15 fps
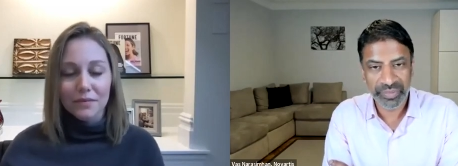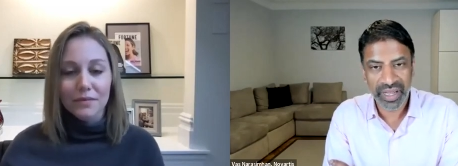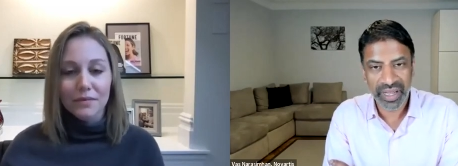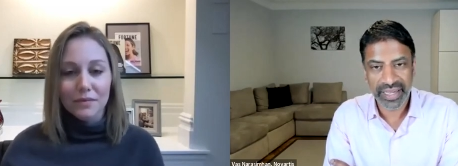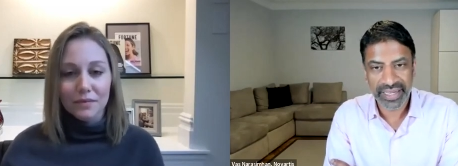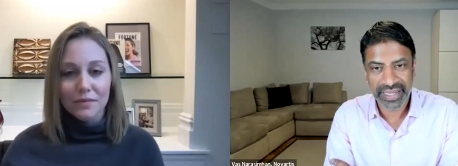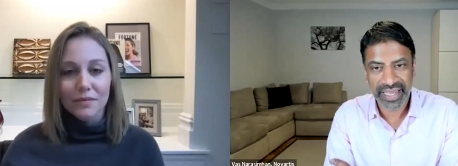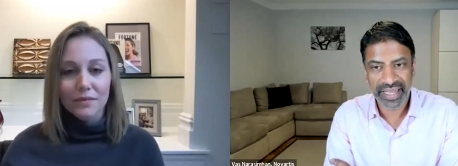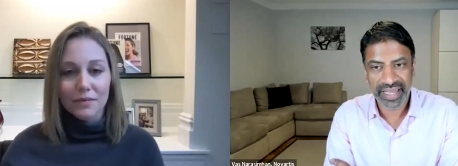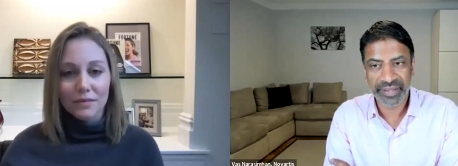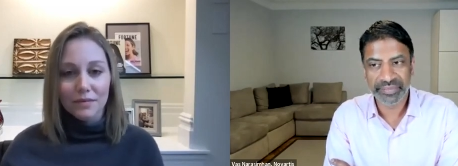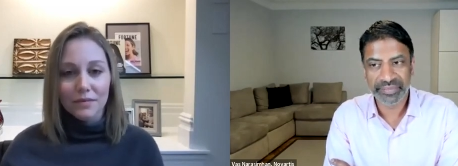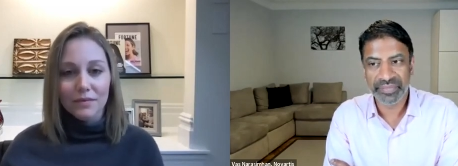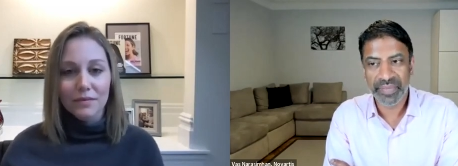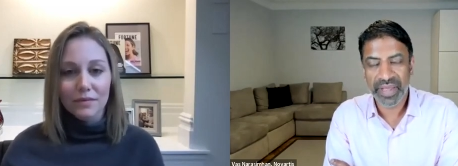Speaker 1: of my
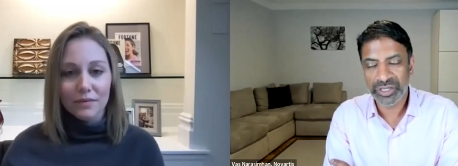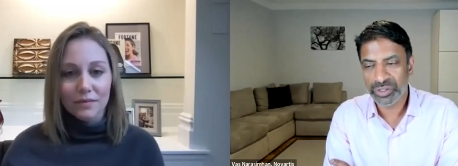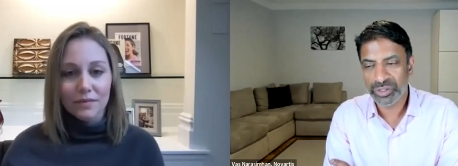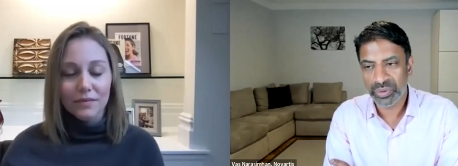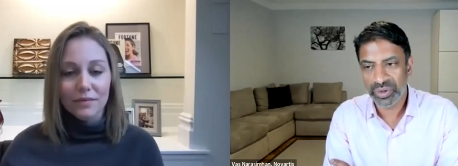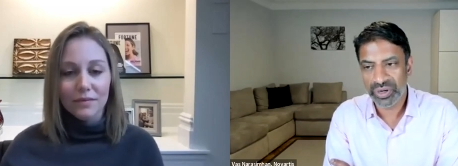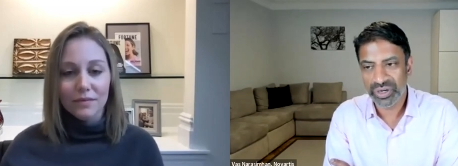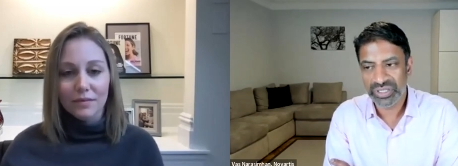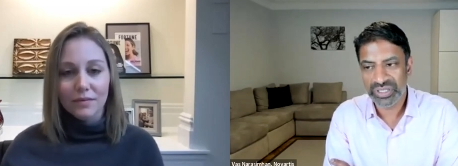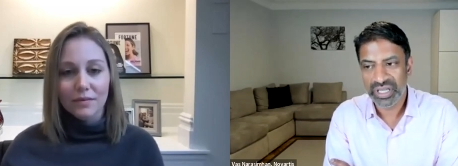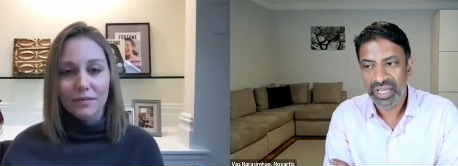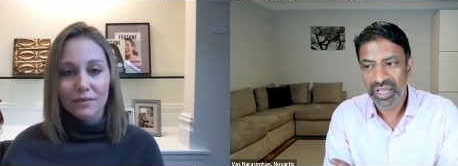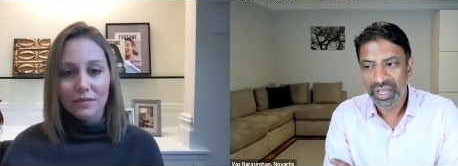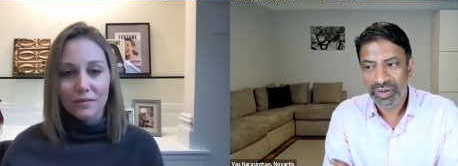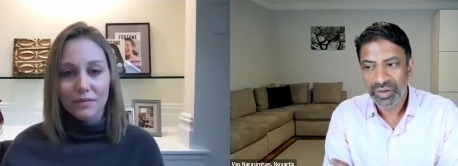
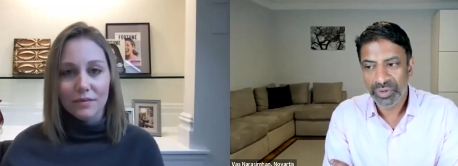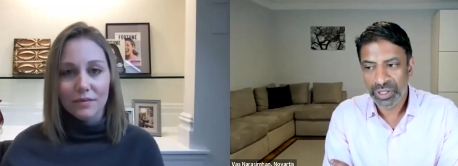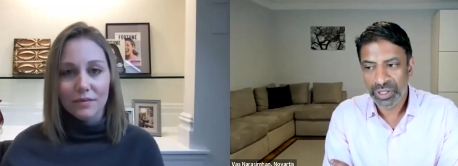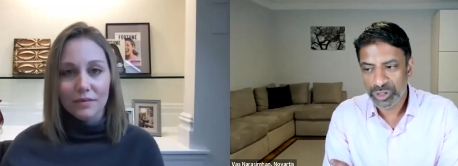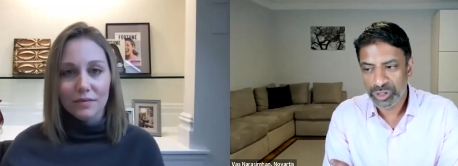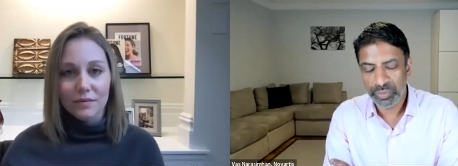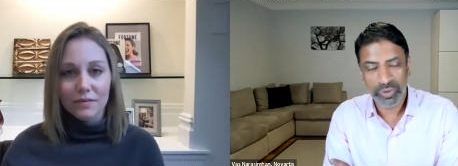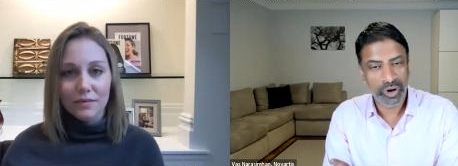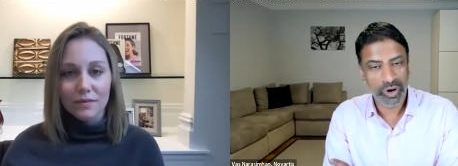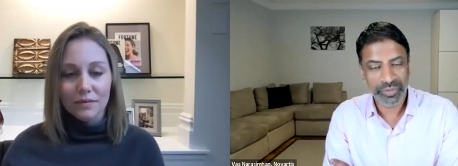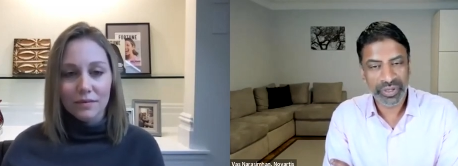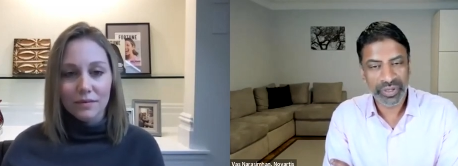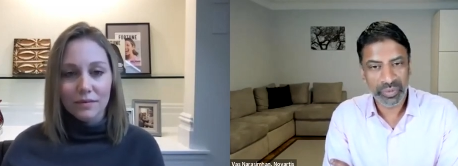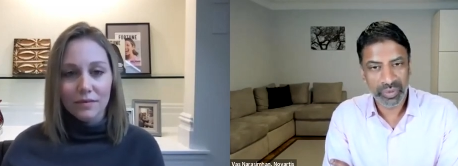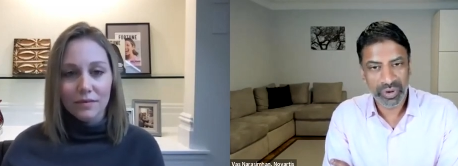mentors really
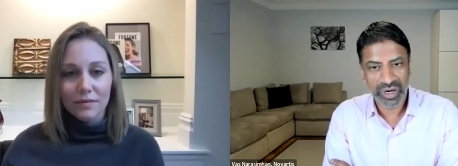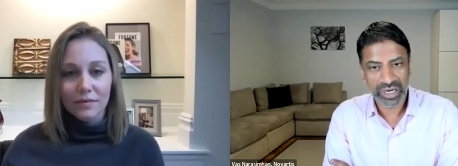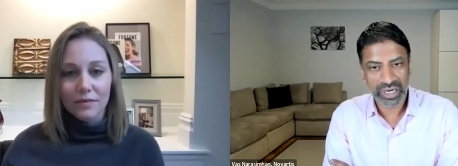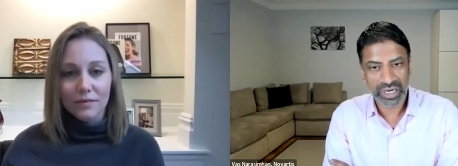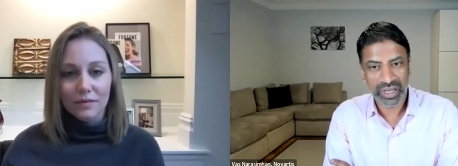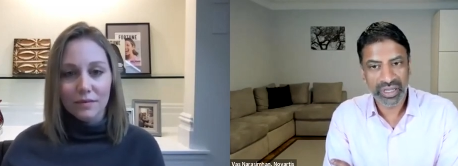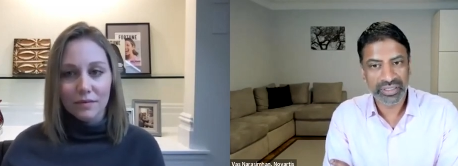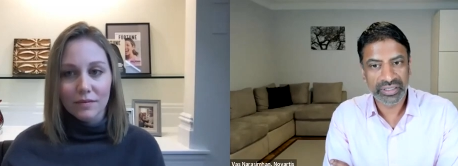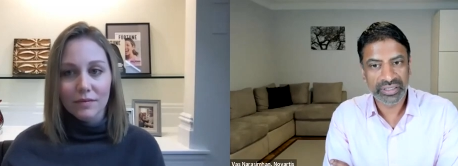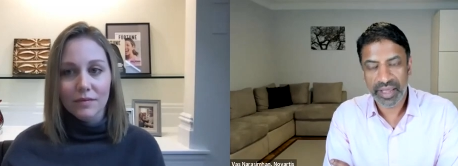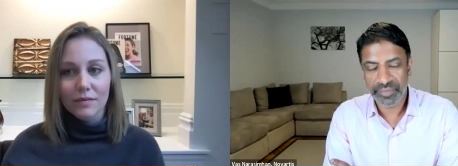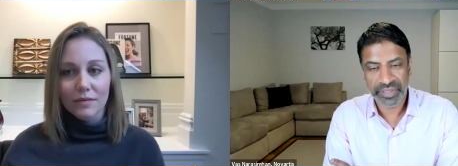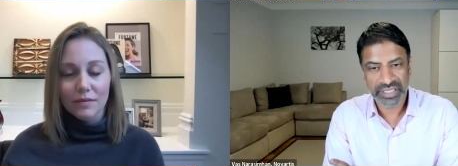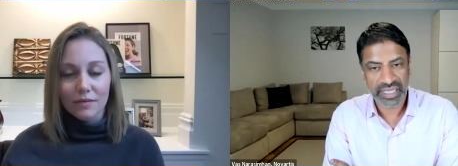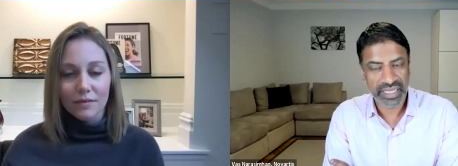supported me to work on
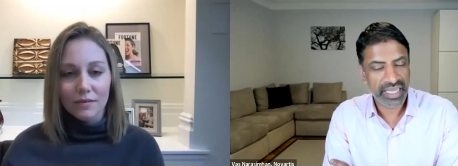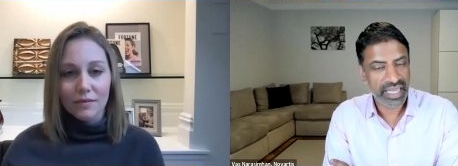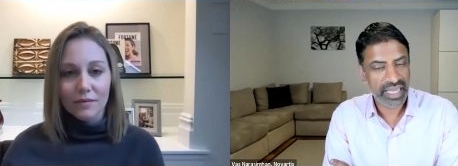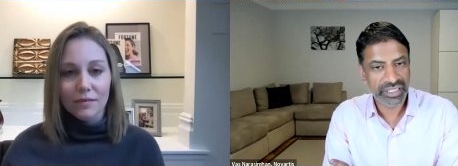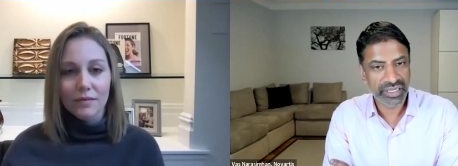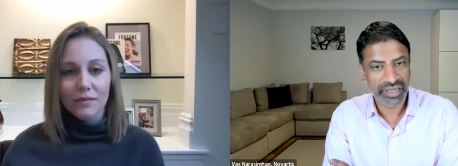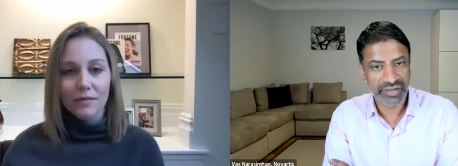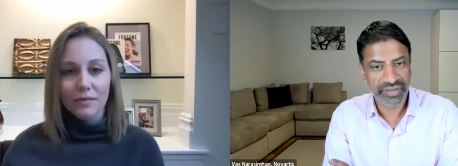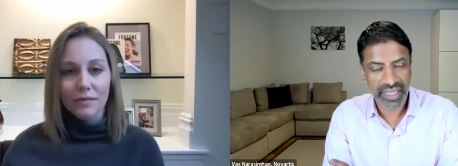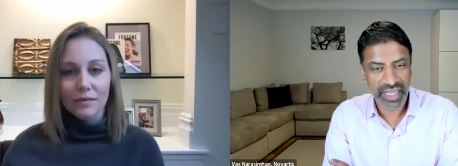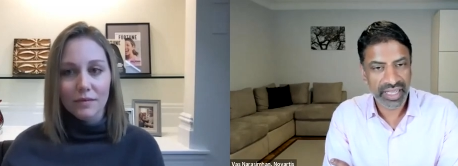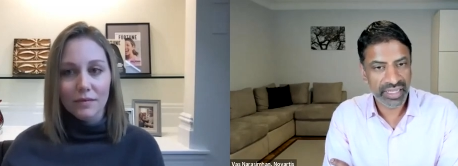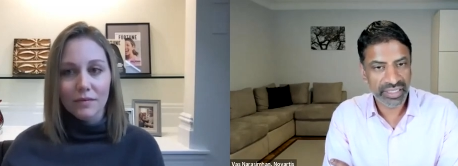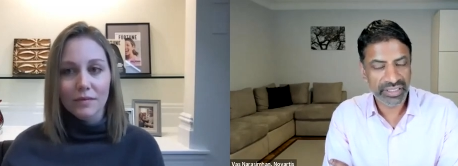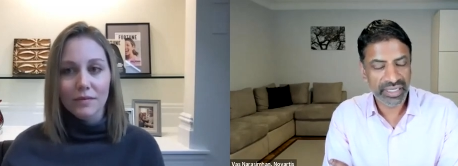topics like
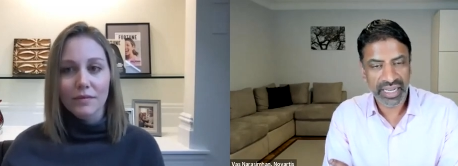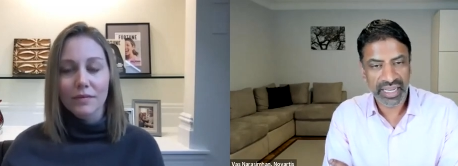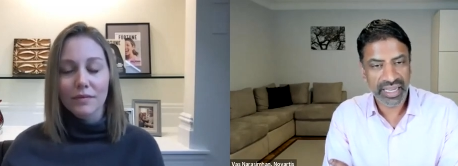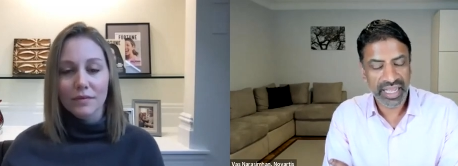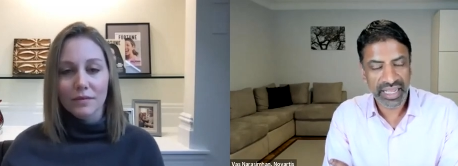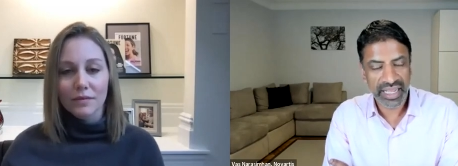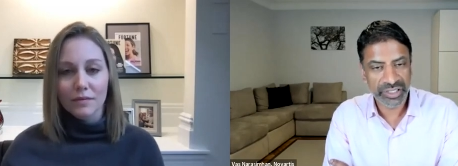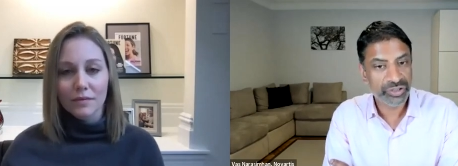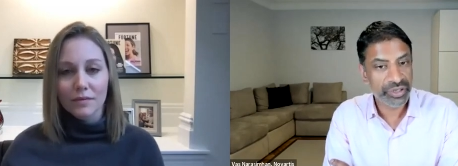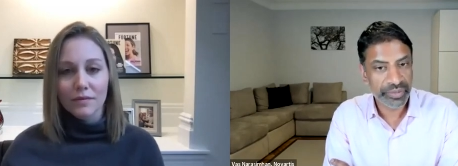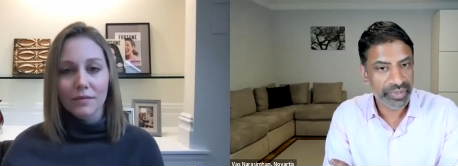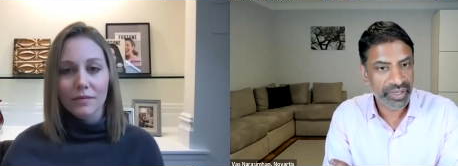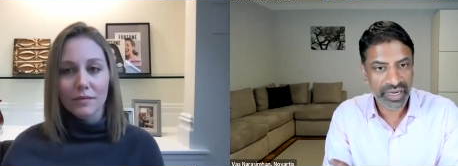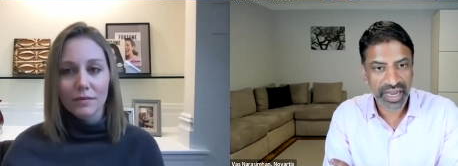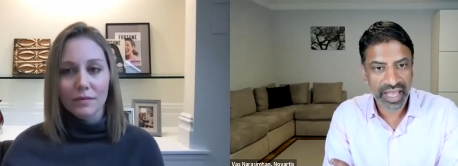HIV/AIDS and AIDS
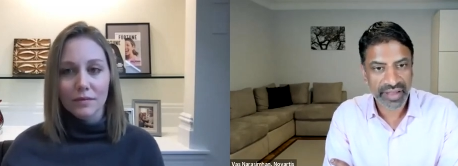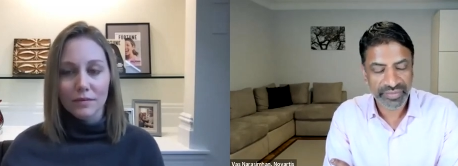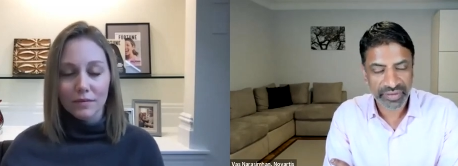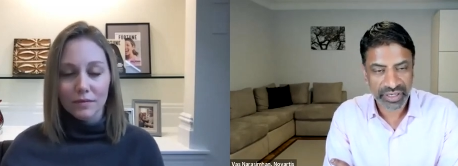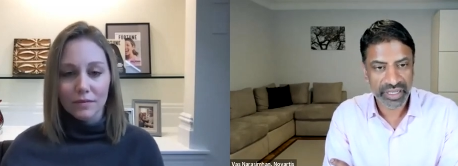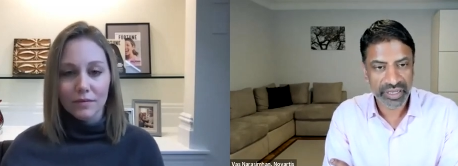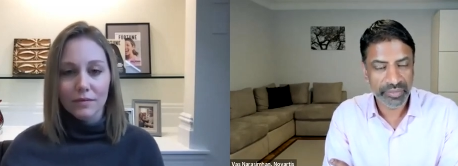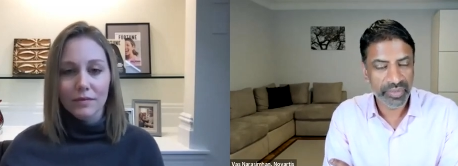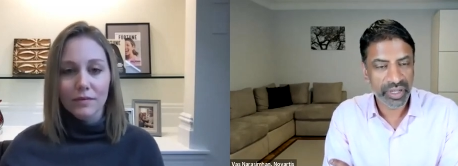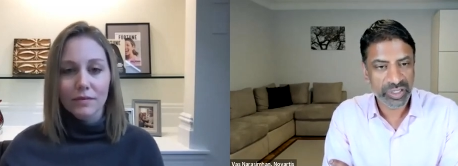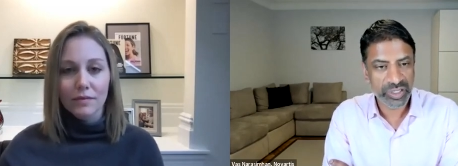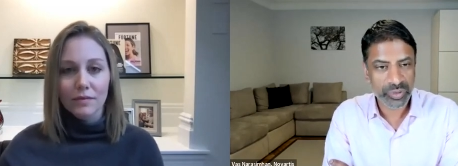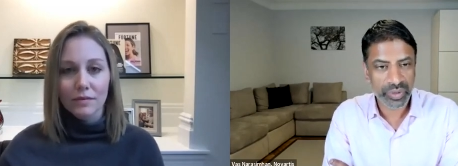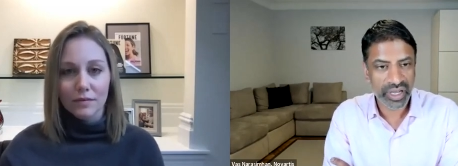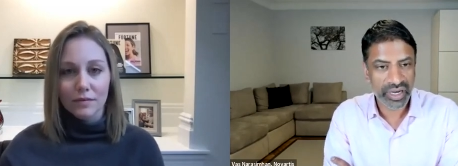treatment in Africa and
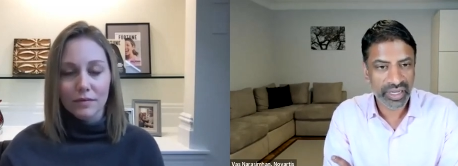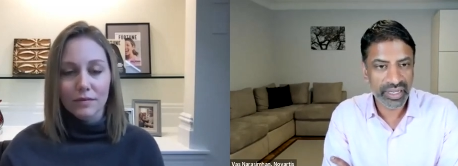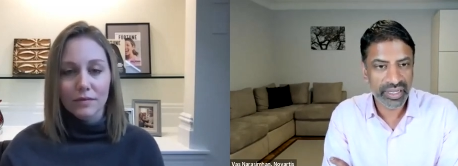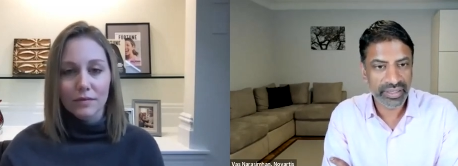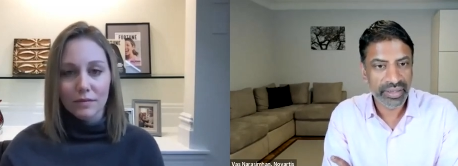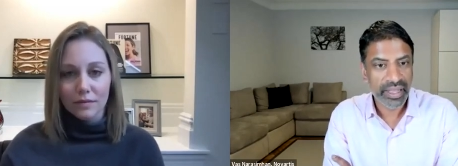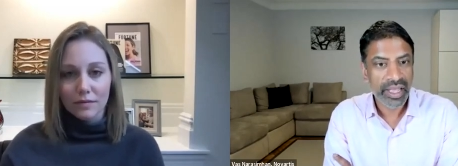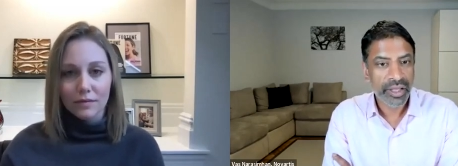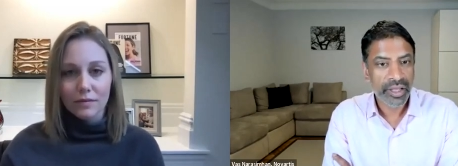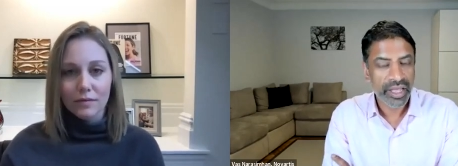Botswana,